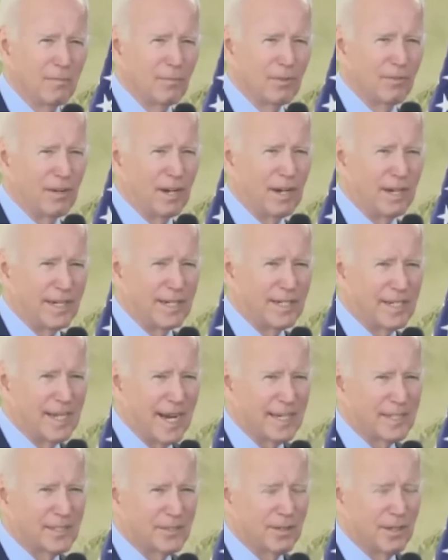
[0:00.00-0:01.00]
providing
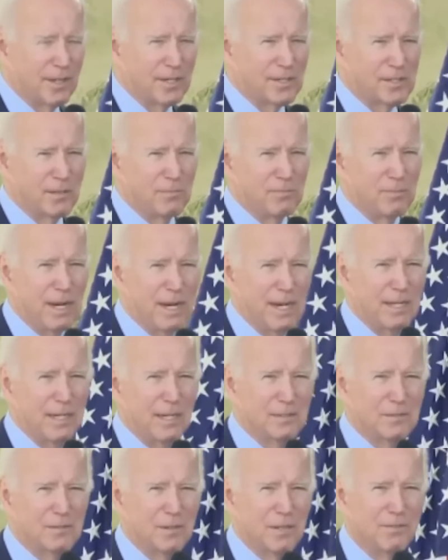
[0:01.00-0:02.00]
tax credits to buy
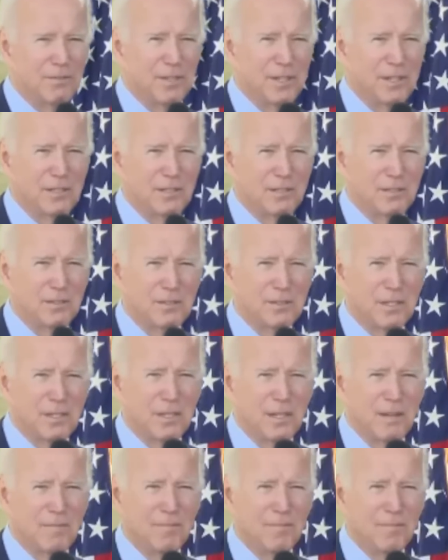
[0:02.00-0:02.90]
electric vehicles,